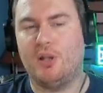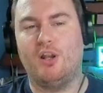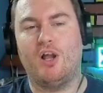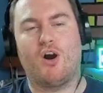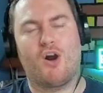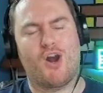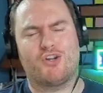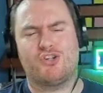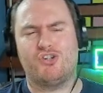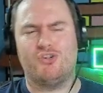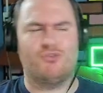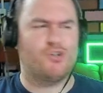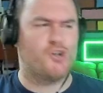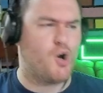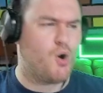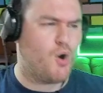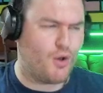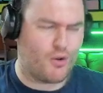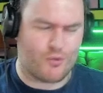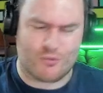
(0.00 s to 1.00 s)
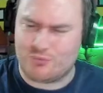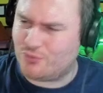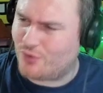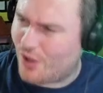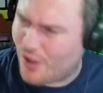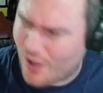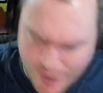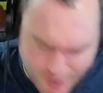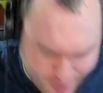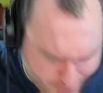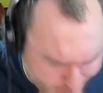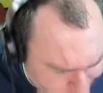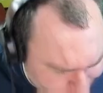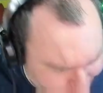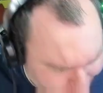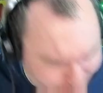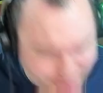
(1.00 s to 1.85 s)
Alright, choose a no. Oh, that was a